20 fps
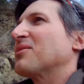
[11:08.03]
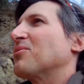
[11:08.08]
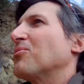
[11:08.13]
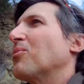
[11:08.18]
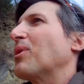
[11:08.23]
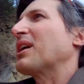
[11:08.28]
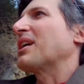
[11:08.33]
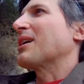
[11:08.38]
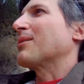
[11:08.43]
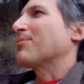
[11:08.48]

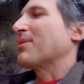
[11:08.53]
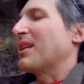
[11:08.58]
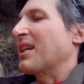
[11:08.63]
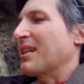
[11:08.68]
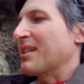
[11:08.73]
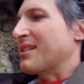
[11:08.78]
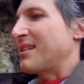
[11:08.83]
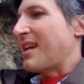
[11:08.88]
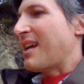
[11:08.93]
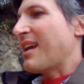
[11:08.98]
wake up the
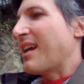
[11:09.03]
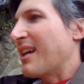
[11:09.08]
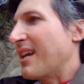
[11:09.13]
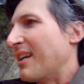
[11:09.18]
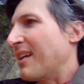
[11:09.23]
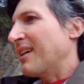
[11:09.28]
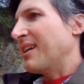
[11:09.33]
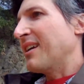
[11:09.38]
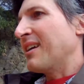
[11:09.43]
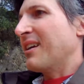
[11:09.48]
next day,
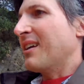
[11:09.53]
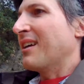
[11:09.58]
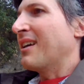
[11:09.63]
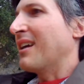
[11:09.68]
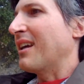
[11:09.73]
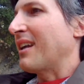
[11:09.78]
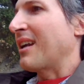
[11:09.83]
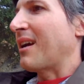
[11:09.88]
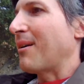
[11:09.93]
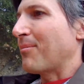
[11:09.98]

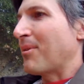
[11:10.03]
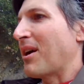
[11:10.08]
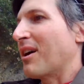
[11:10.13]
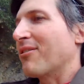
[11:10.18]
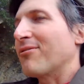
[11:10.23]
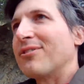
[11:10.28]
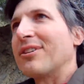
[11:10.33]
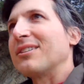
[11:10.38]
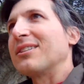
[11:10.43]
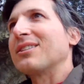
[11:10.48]
and I'm not
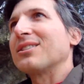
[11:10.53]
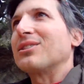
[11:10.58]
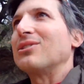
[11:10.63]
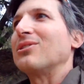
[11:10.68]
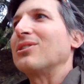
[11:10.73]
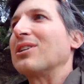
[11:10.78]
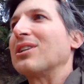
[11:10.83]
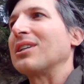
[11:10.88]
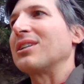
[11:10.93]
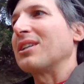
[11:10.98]
feeling too
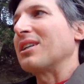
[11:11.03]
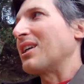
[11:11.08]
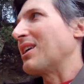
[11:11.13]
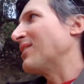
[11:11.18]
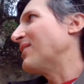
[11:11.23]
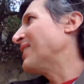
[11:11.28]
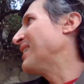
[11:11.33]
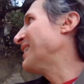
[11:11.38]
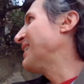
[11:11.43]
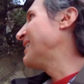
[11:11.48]
good, you
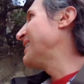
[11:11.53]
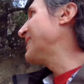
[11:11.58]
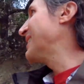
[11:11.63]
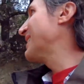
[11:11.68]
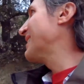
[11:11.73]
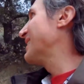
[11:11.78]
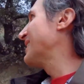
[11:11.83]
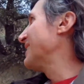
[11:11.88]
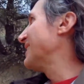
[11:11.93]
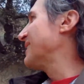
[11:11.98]
know.
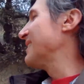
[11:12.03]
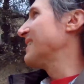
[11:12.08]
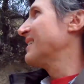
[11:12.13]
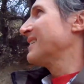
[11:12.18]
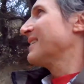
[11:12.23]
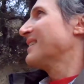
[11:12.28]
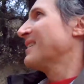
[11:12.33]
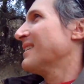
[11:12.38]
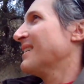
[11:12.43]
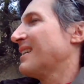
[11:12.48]

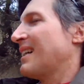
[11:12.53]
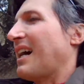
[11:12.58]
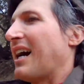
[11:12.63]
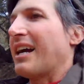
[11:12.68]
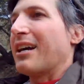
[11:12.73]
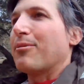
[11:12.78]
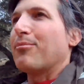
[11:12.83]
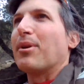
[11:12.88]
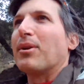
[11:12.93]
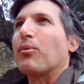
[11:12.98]
I
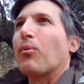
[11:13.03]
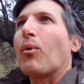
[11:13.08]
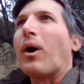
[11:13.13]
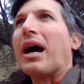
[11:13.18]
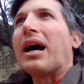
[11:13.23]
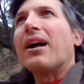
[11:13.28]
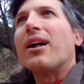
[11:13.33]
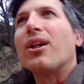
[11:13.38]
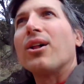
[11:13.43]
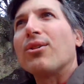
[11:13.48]
had been
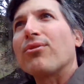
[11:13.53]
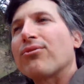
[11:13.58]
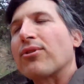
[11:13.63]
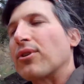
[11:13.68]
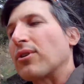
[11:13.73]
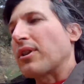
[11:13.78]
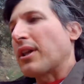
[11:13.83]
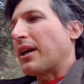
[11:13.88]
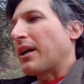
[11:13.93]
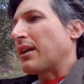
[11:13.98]
well
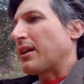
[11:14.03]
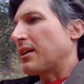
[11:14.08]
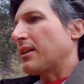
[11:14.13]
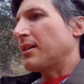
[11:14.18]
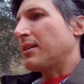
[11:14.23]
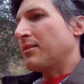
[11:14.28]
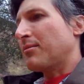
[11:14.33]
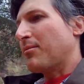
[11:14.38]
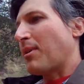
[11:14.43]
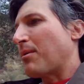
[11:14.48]
for like
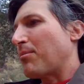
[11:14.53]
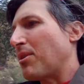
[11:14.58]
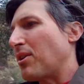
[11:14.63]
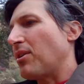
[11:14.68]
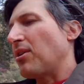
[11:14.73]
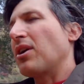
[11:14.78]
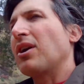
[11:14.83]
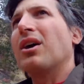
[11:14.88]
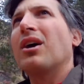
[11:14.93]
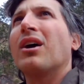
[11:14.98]
maybe
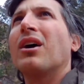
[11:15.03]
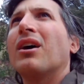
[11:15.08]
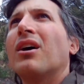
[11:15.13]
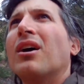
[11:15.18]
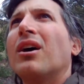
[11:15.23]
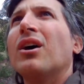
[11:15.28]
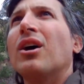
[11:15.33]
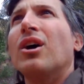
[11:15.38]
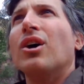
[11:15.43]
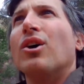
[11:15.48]

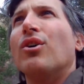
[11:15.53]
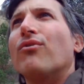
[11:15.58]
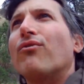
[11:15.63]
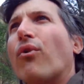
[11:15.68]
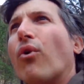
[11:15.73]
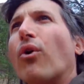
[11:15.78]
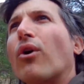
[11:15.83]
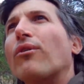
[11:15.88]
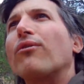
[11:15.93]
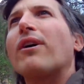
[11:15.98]

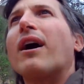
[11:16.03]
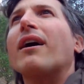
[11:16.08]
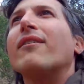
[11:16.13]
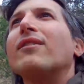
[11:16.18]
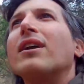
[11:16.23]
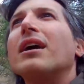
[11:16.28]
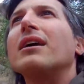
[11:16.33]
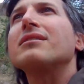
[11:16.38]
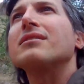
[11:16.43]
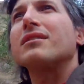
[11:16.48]
4 or 5
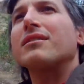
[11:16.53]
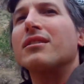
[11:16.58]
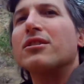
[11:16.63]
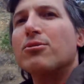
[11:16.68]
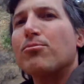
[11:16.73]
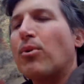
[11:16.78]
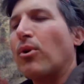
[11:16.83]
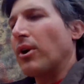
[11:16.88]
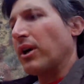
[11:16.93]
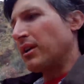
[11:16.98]
days at this
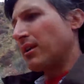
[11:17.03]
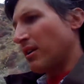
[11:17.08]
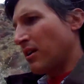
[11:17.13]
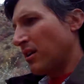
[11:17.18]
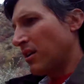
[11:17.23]
point,